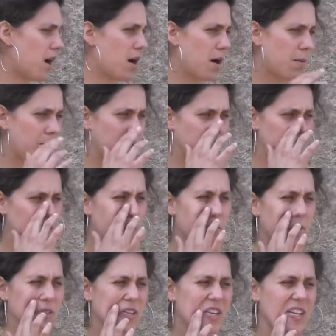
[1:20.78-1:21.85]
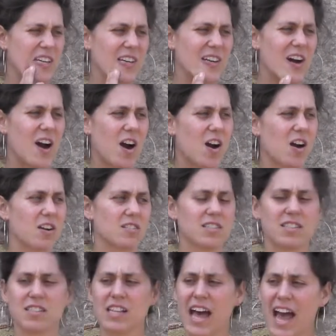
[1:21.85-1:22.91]
um, assembled here are
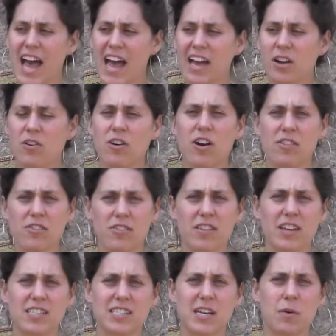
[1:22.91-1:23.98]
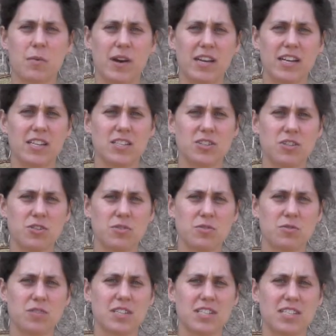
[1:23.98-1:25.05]
slag or other things that went
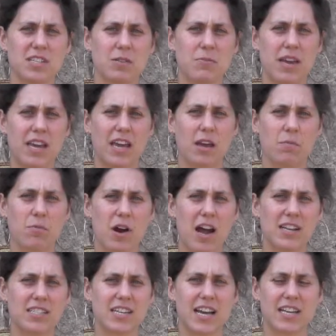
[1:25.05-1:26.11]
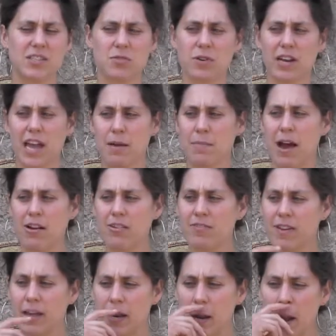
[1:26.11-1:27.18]
into the steelmaking process or came out
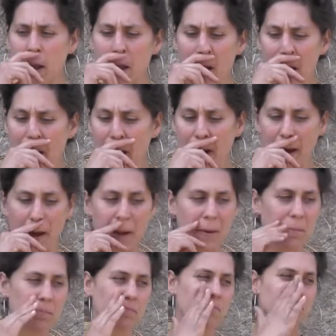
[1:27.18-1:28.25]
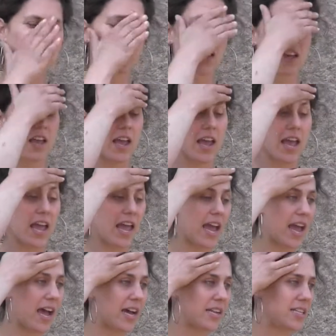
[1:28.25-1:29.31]
of it. Um,
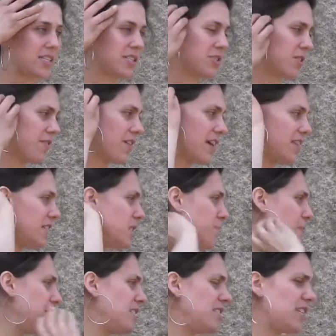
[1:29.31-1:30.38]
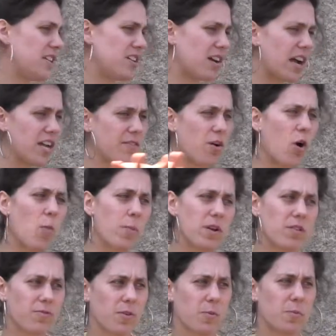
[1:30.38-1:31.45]
and so I've got these bins here kind of
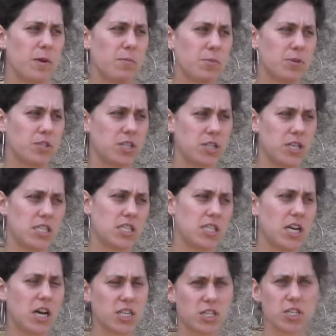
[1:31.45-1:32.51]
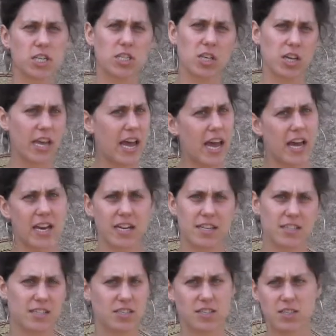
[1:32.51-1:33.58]
open for people to touch and look at
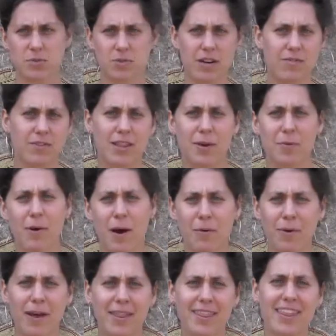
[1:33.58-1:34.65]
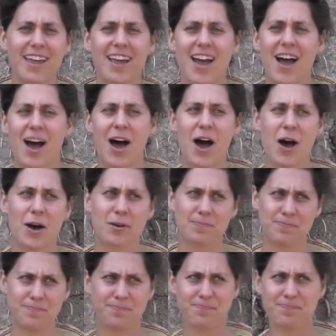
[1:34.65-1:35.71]
and do whatever they want with.
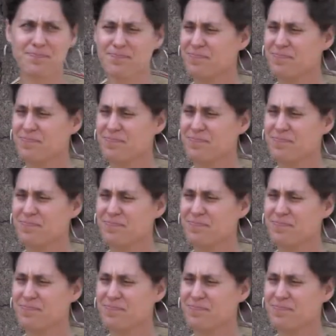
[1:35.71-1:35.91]
Um,